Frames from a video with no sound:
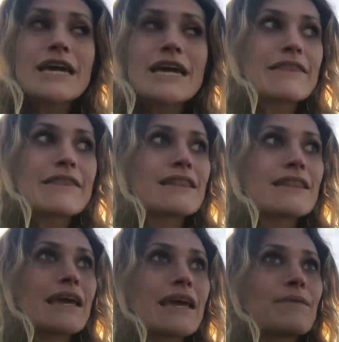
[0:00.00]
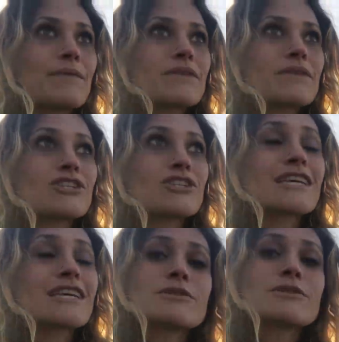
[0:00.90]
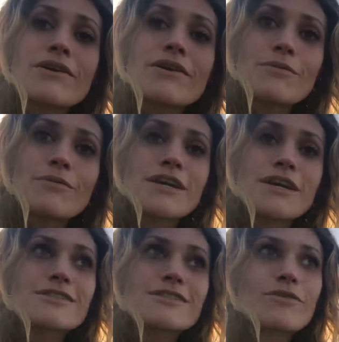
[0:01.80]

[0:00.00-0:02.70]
and then like just keep sharing, because